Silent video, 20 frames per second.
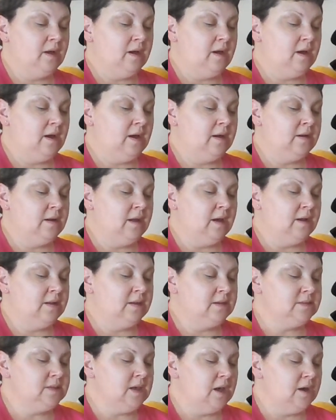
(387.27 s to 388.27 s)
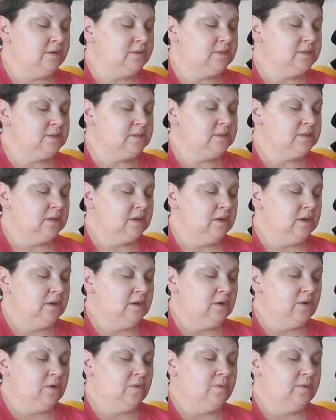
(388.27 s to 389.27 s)
Anania's house?"
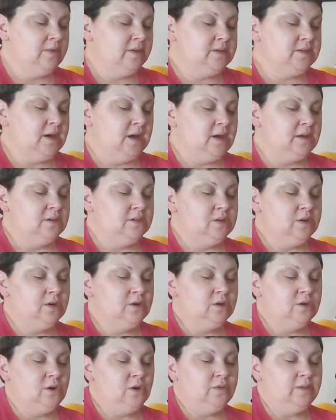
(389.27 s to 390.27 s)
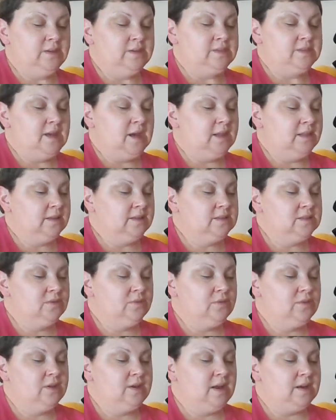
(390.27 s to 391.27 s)
When the dolls heard only silence
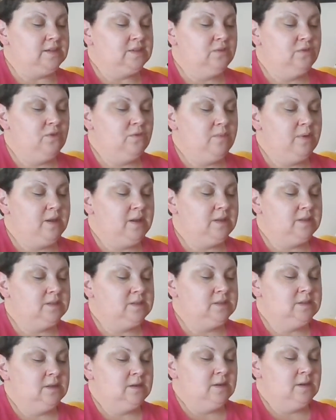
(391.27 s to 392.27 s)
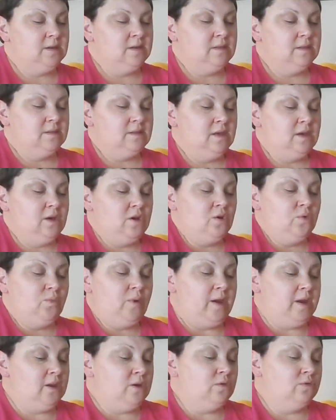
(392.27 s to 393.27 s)
for the next few minutes, they could
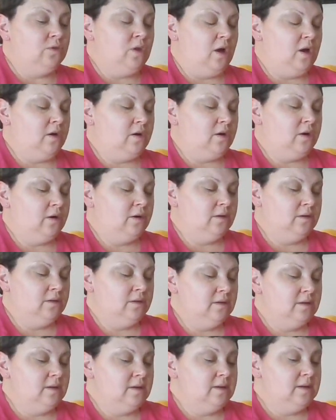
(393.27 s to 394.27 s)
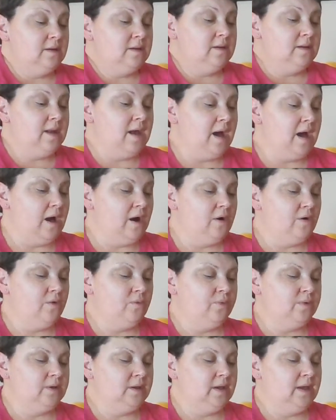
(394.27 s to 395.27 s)
wait no longer.
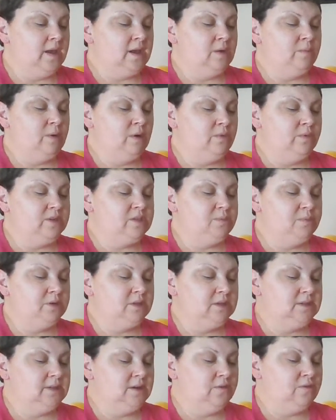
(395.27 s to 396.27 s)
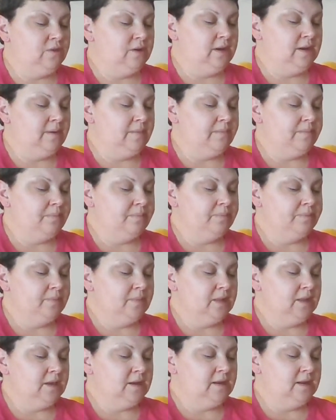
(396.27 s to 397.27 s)
"Now," Annabelle whispered to Tiffany.
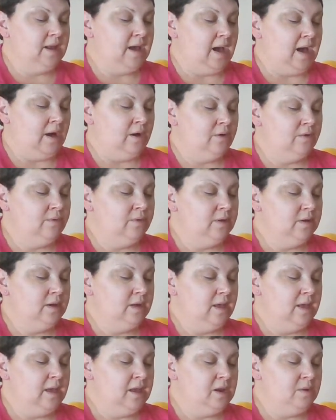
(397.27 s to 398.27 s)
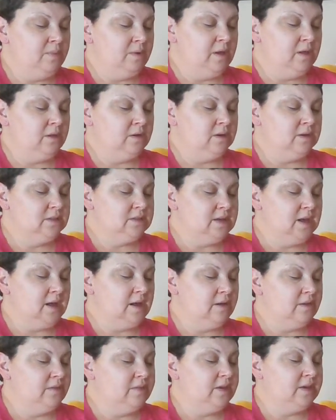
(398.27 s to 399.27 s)
Now, Annabelle could
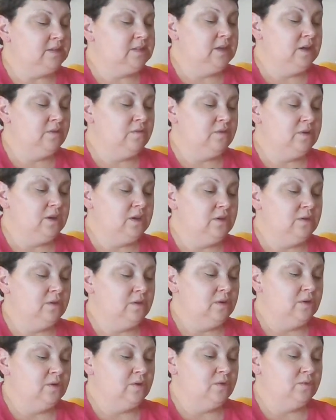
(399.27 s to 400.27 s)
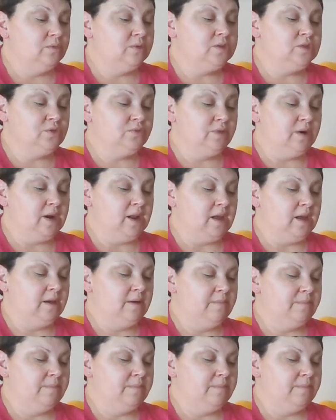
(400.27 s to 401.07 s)
tell that Tiffany was grinning.